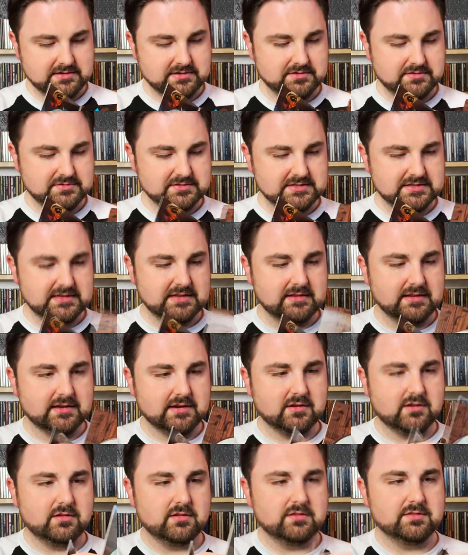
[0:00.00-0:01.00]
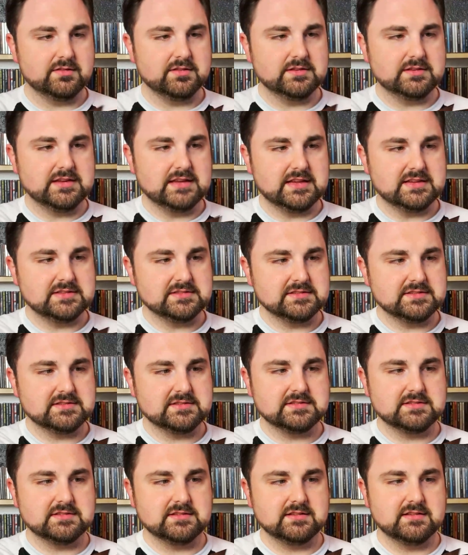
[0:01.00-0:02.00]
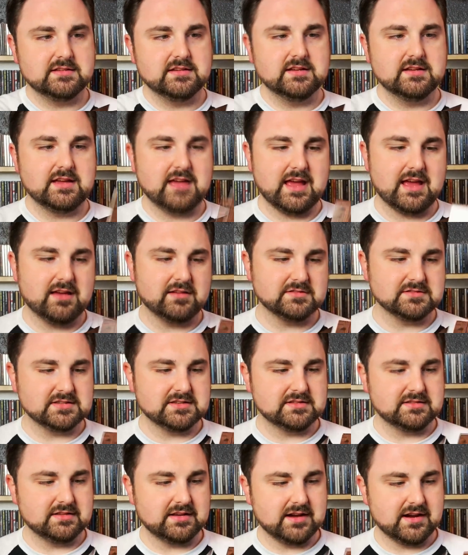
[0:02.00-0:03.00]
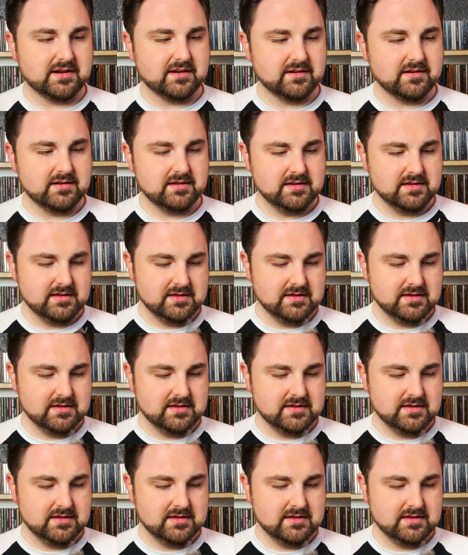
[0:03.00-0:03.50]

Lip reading: And you see like all of the discs housed in there.